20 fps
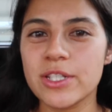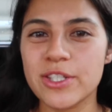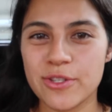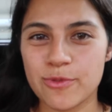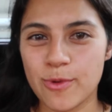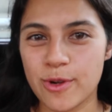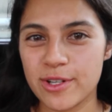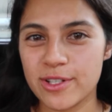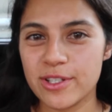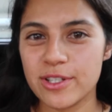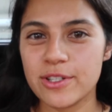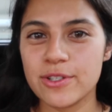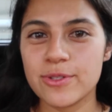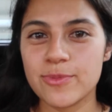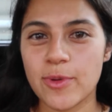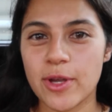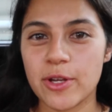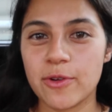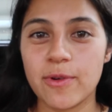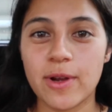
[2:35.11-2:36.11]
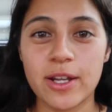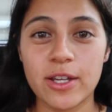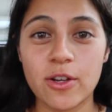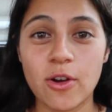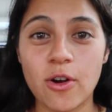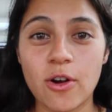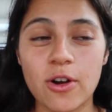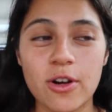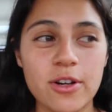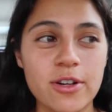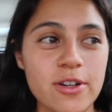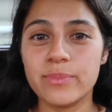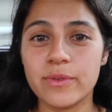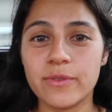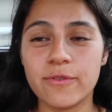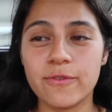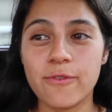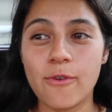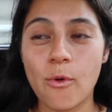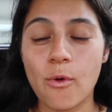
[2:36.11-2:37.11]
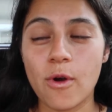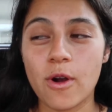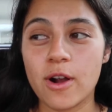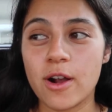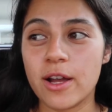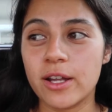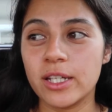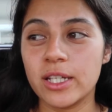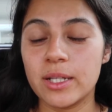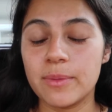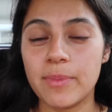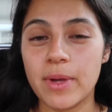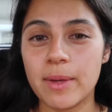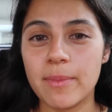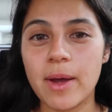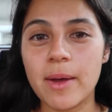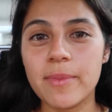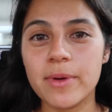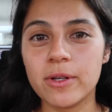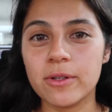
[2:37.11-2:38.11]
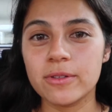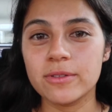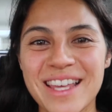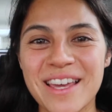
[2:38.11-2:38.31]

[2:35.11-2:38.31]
just wanted to use my credit card before I need to pay my bill.